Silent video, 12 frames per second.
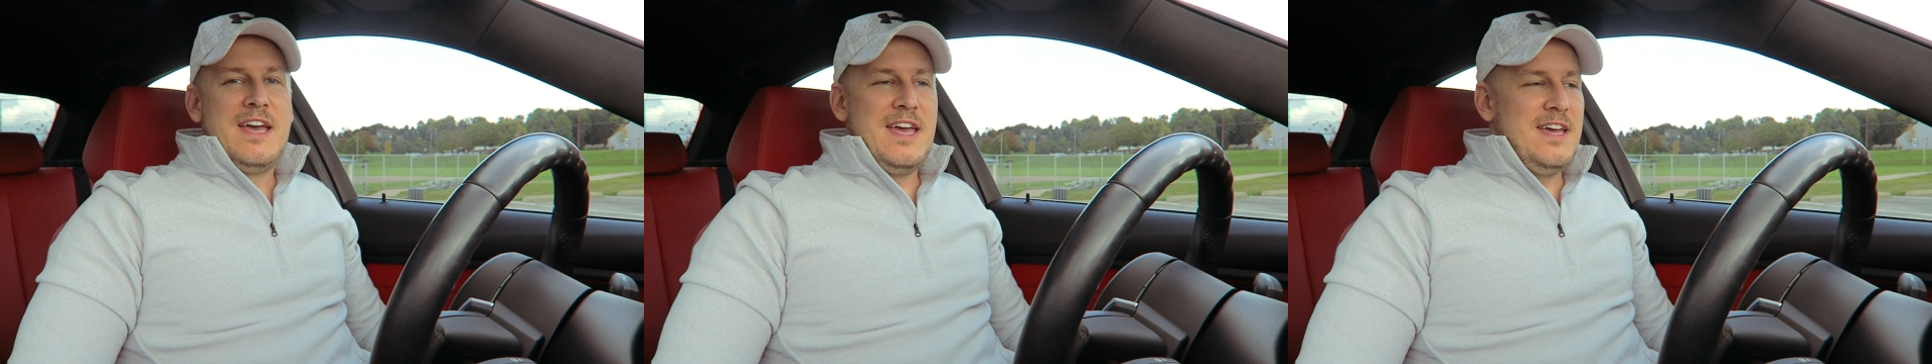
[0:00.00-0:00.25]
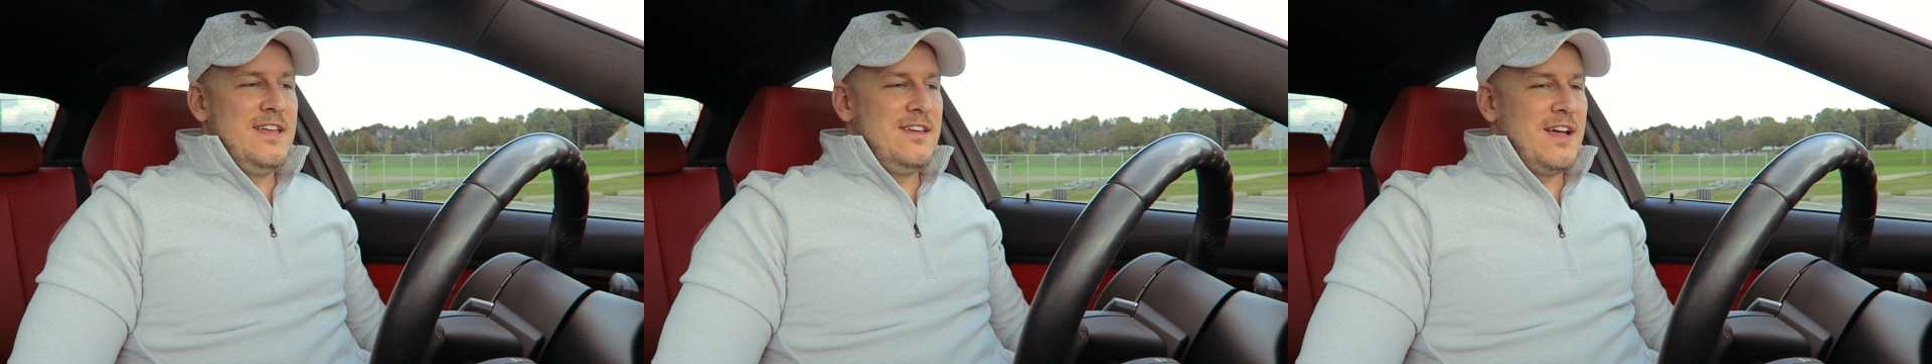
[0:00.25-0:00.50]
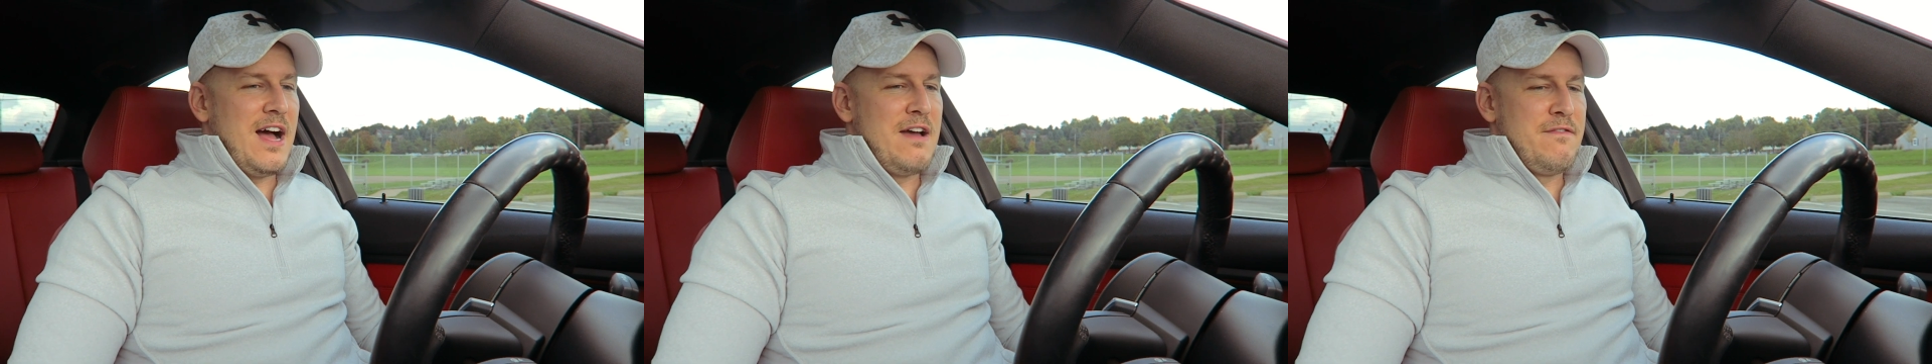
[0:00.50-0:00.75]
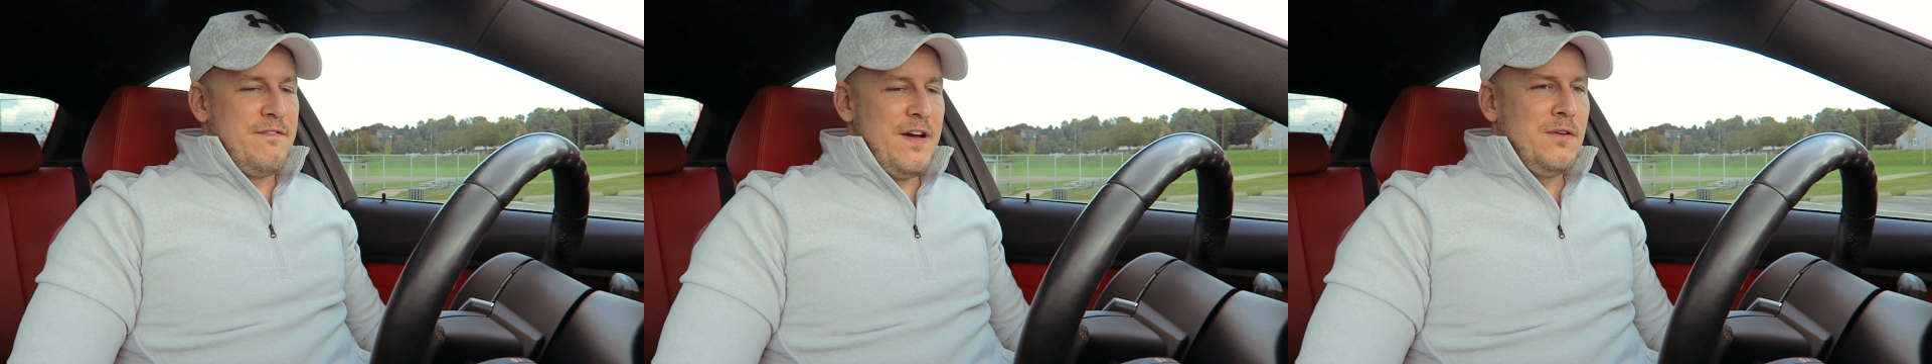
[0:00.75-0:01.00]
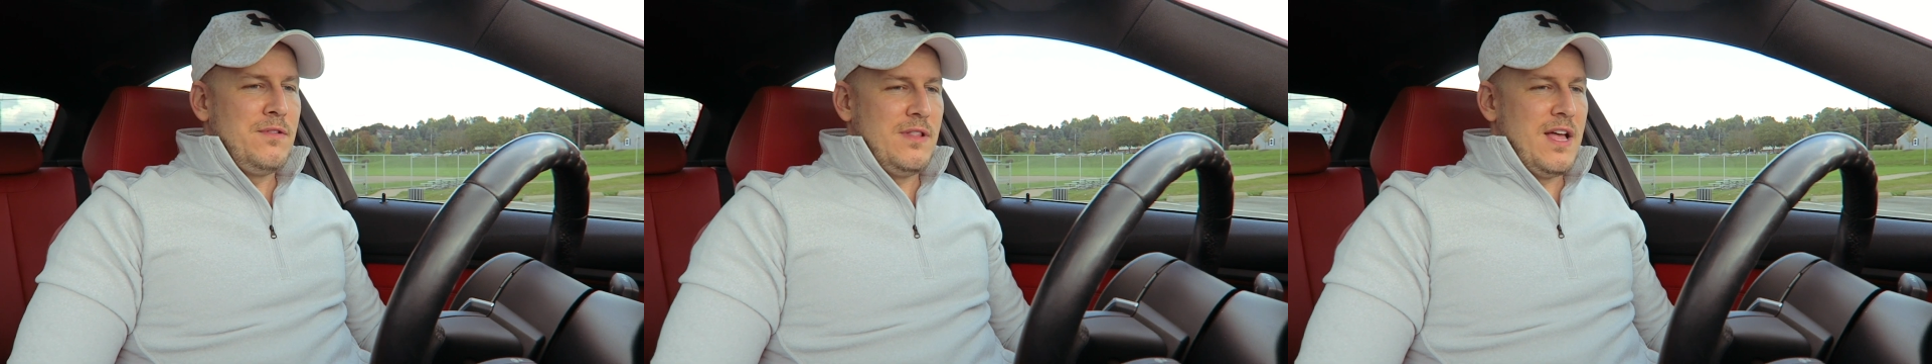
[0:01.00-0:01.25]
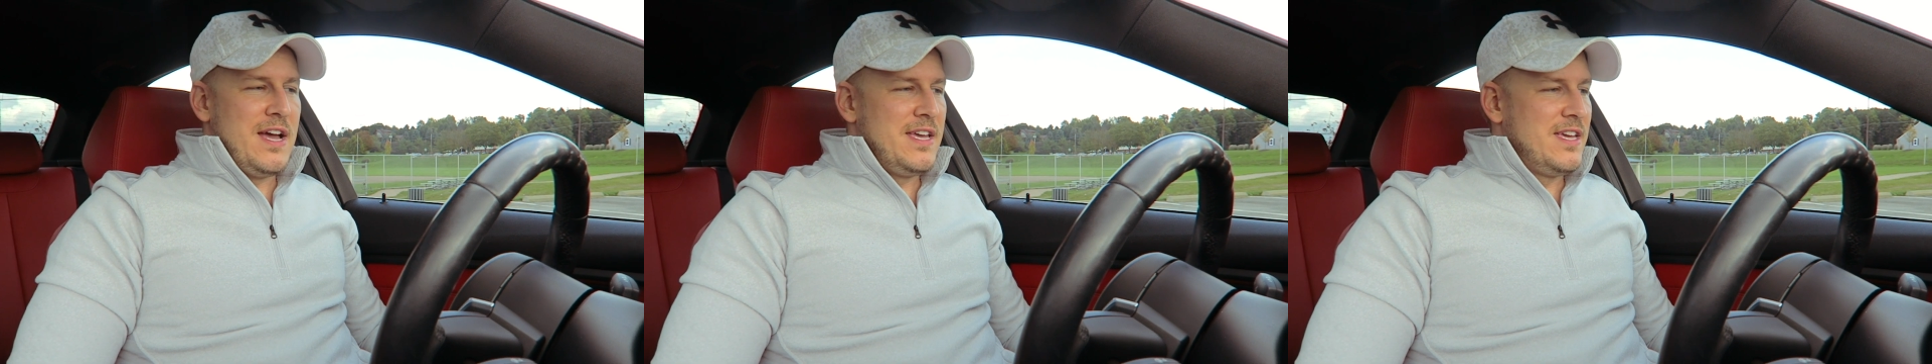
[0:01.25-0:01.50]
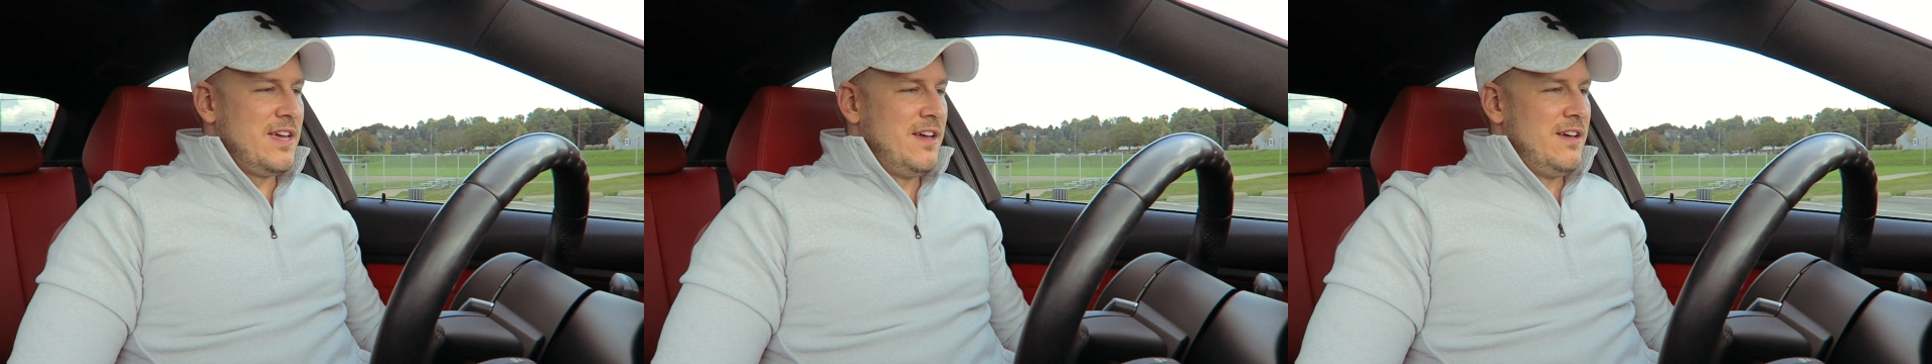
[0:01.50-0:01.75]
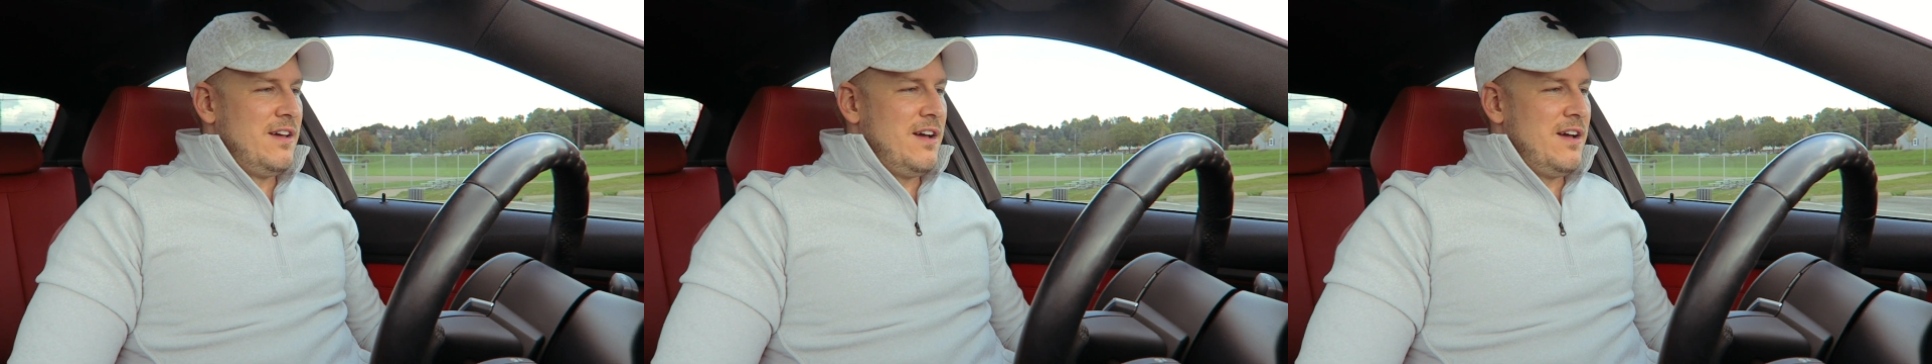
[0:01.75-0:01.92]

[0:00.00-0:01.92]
And I felt like